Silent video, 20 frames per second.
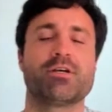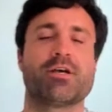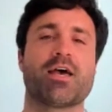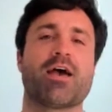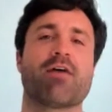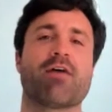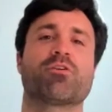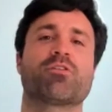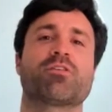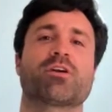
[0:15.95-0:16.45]

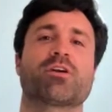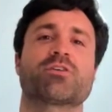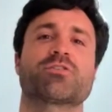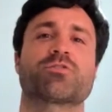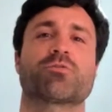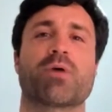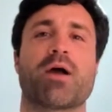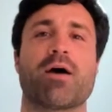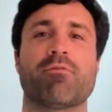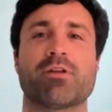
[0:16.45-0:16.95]
everything
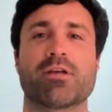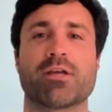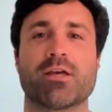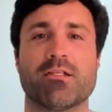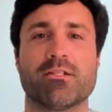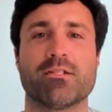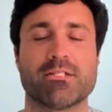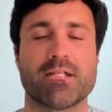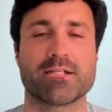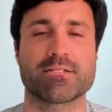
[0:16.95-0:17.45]
surrounding
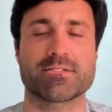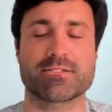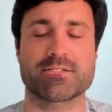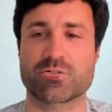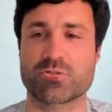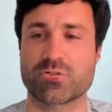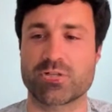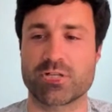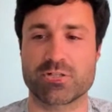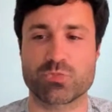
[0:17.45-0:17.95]
it, and that's
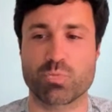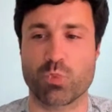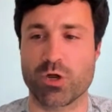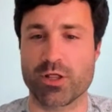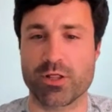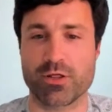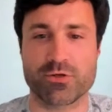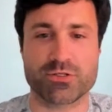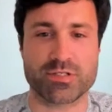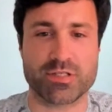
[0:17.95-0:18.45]
just it's one of
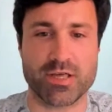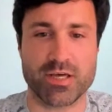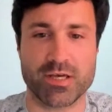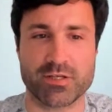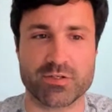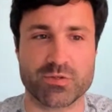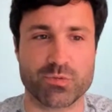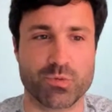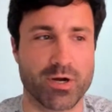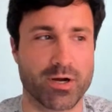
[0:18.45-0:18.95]
those
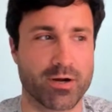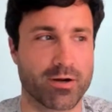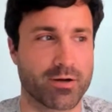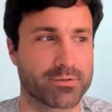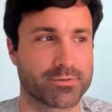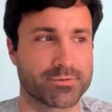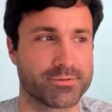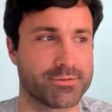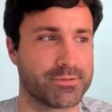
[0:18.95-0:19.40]
things where